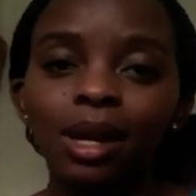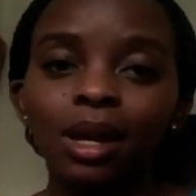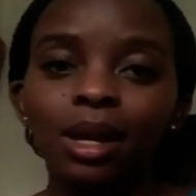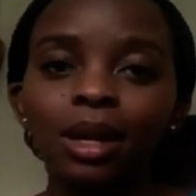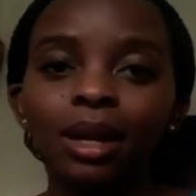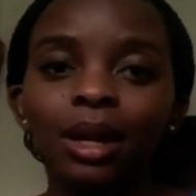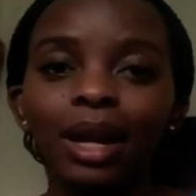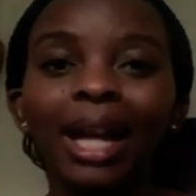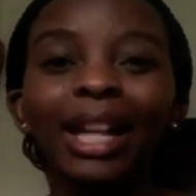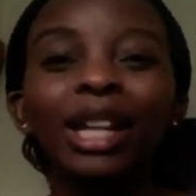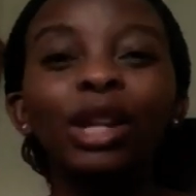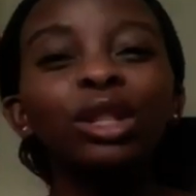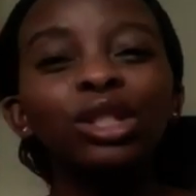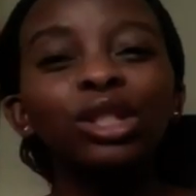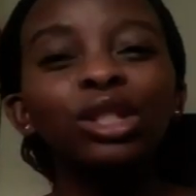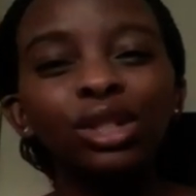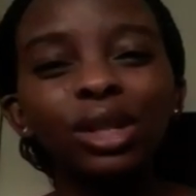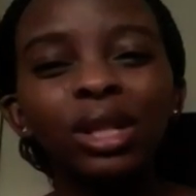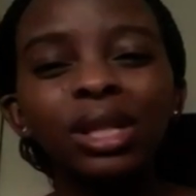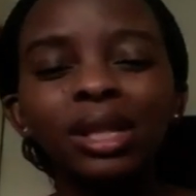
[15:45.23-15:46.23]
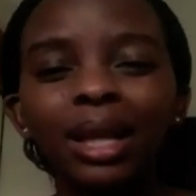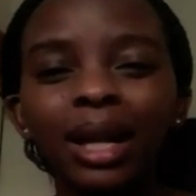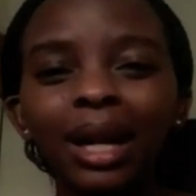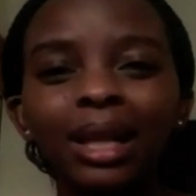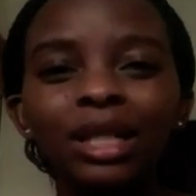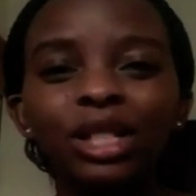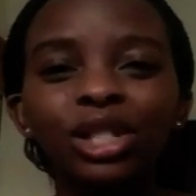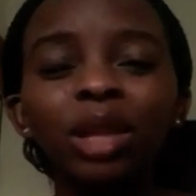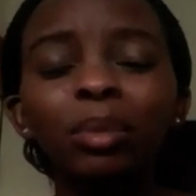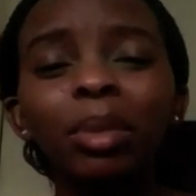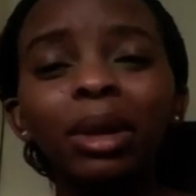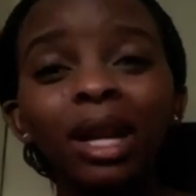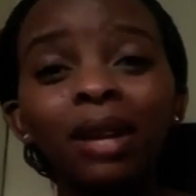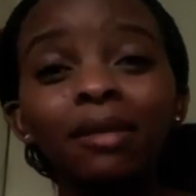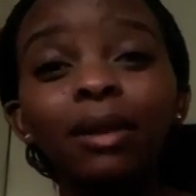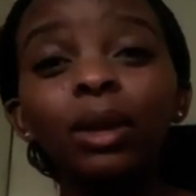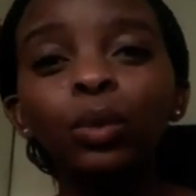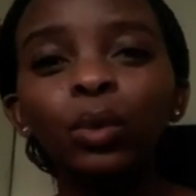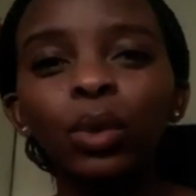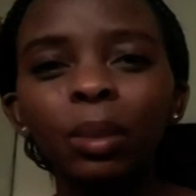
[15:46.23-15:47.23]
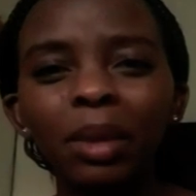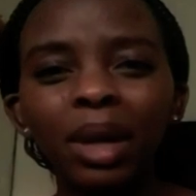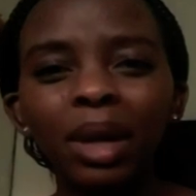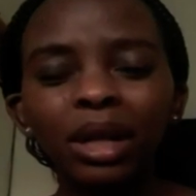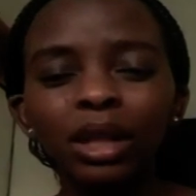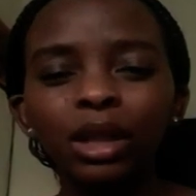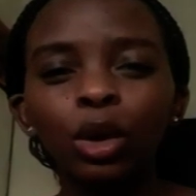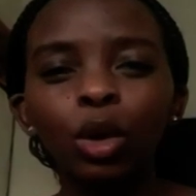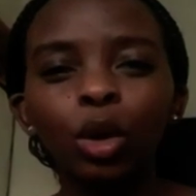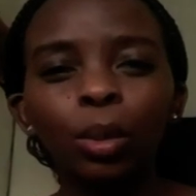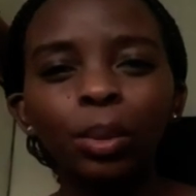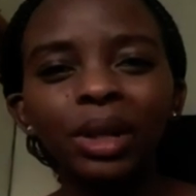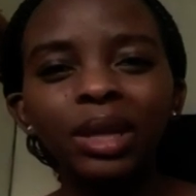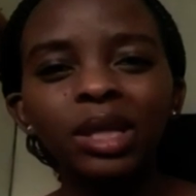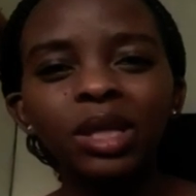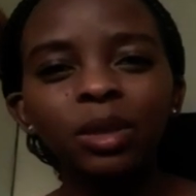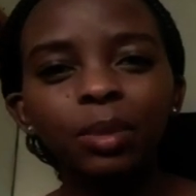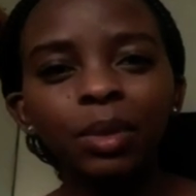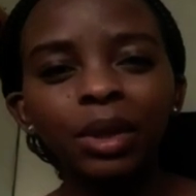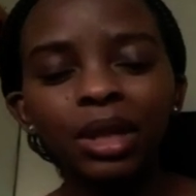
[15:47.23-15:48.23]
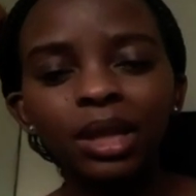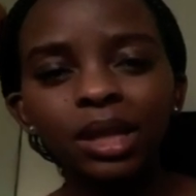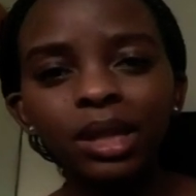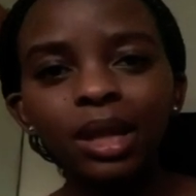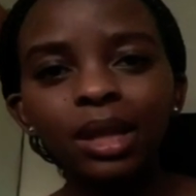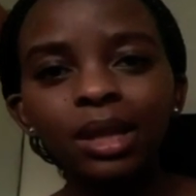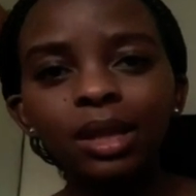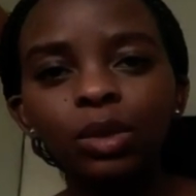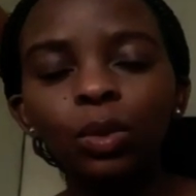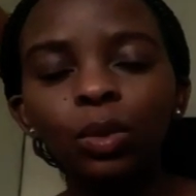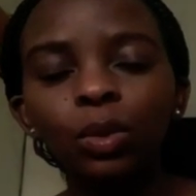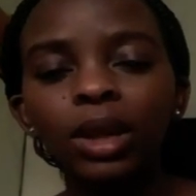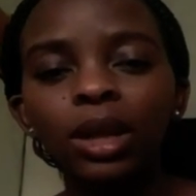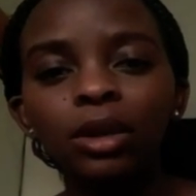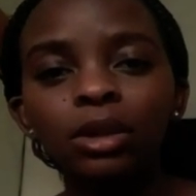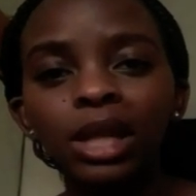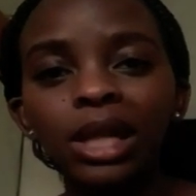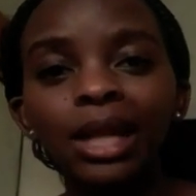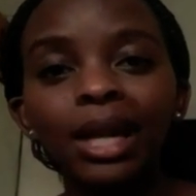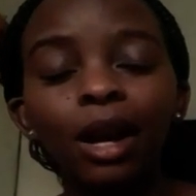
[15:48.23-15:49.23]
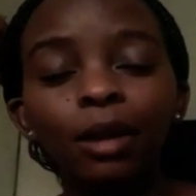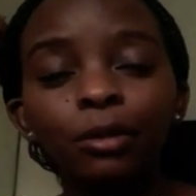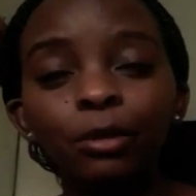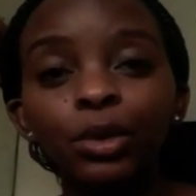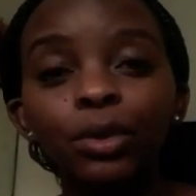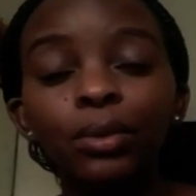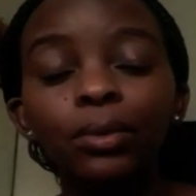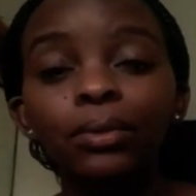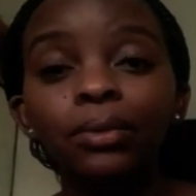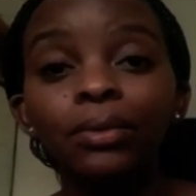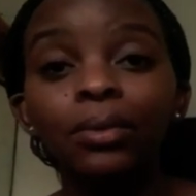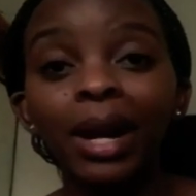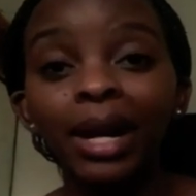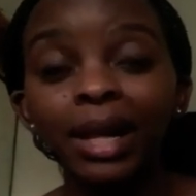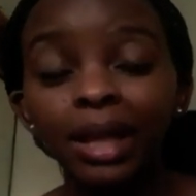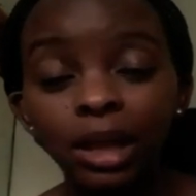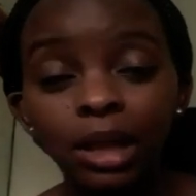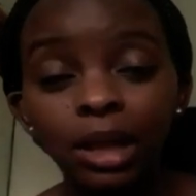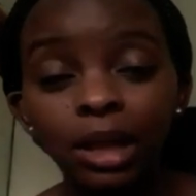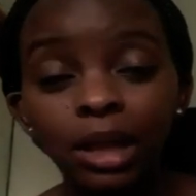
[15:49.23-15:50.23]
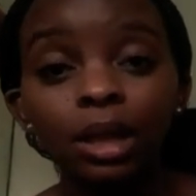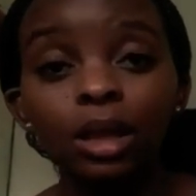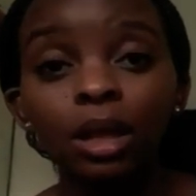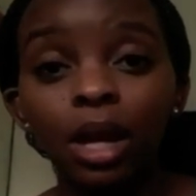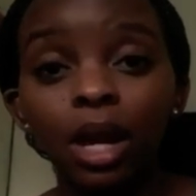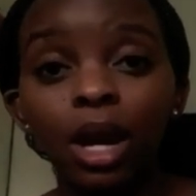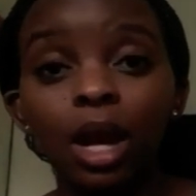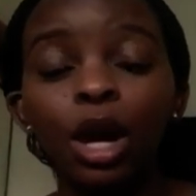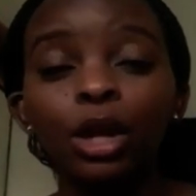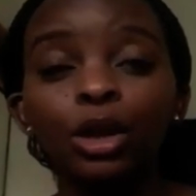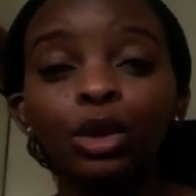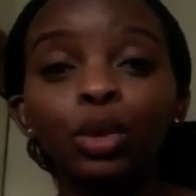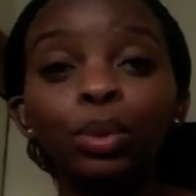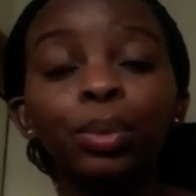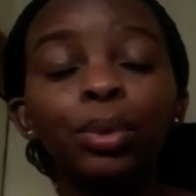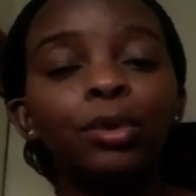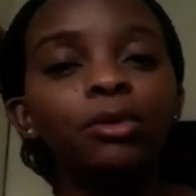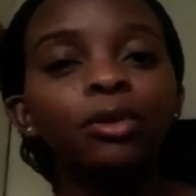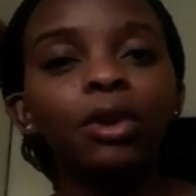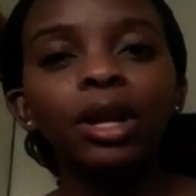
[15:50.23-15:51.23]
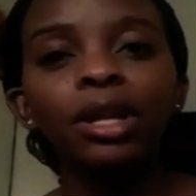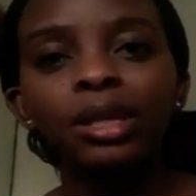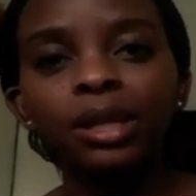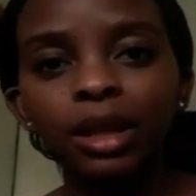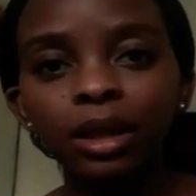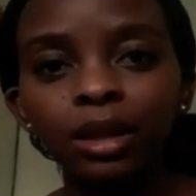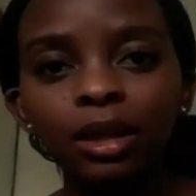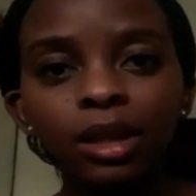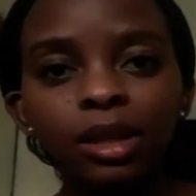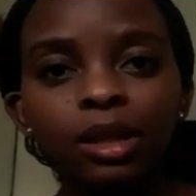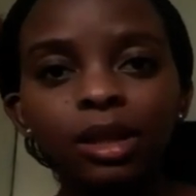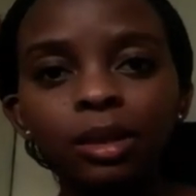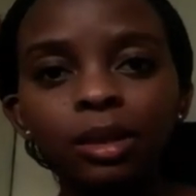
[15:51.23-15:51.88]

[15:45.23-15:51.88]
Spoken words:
And not just the girl child, but even women in corporate spaces. We really have to fight to prove ourselves.